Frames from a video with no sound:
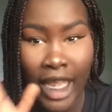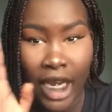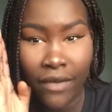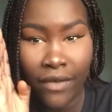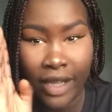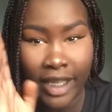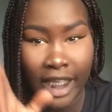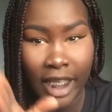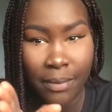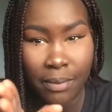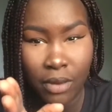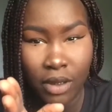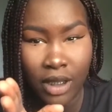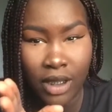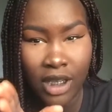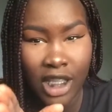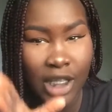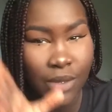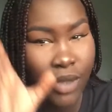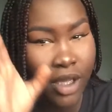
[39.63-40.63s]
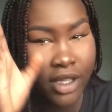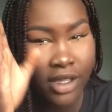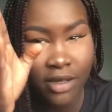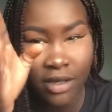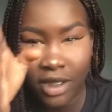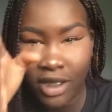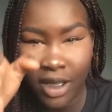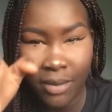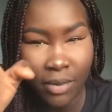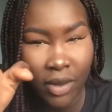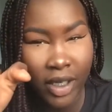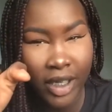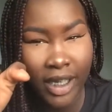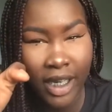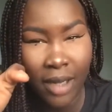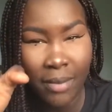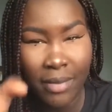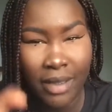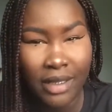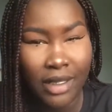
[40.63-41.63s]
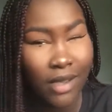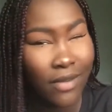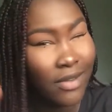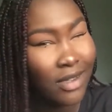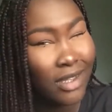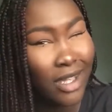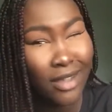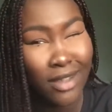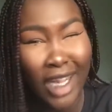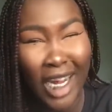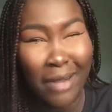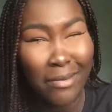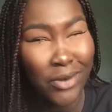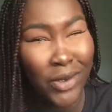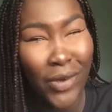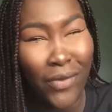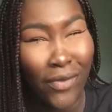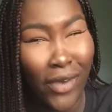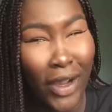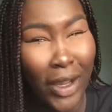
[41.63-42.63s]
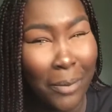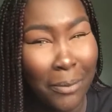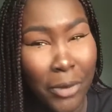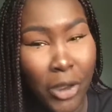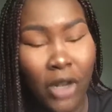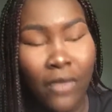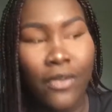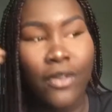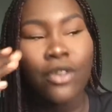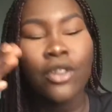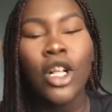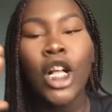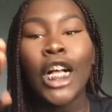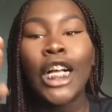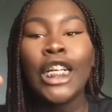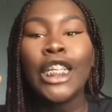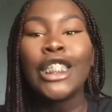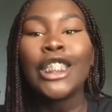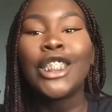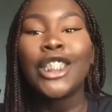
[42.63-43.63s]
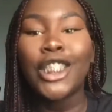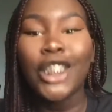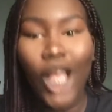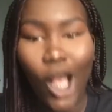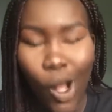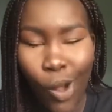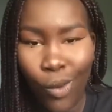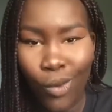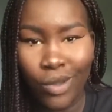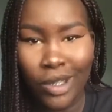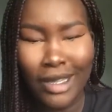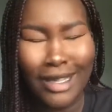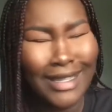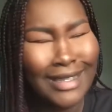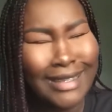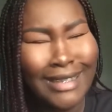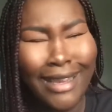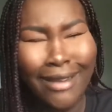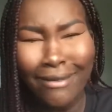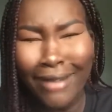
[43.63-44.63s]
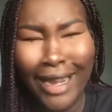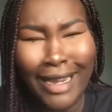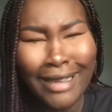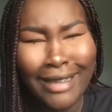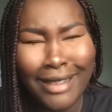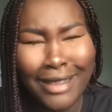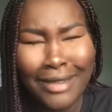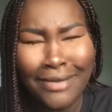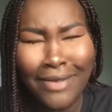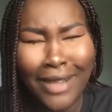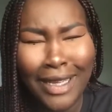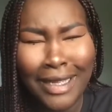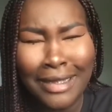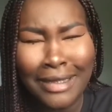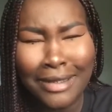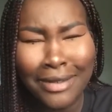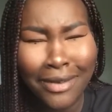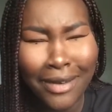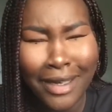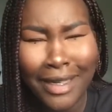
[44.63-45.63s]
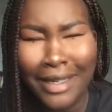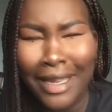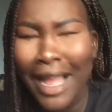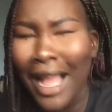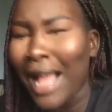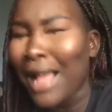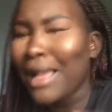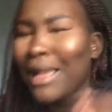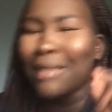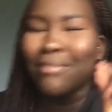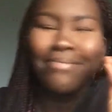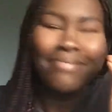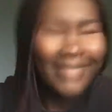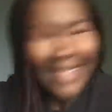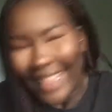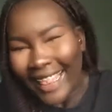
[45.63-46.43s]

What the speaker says: And if I keep looking this way, it's because I'm looking at myself because I think I'm so fucking beautiful. So let's get right into the fucking story time.